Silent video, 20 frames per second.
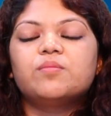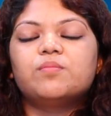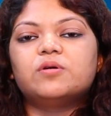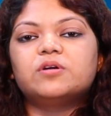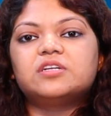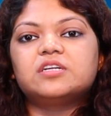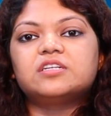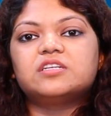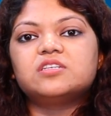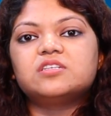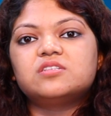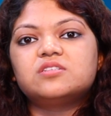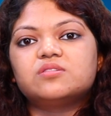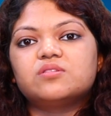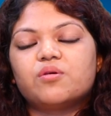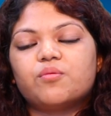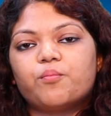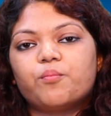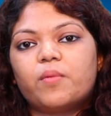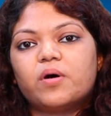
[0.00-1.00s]
but it
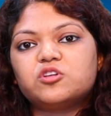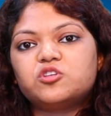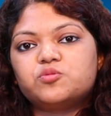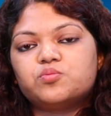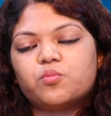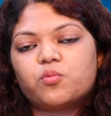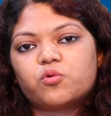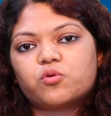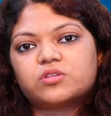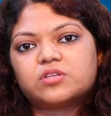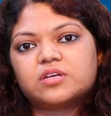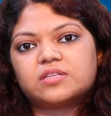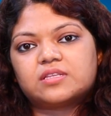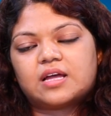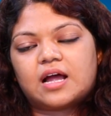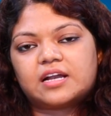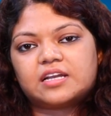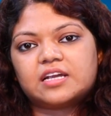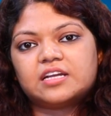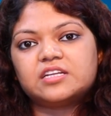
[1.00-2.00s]
is much more than that.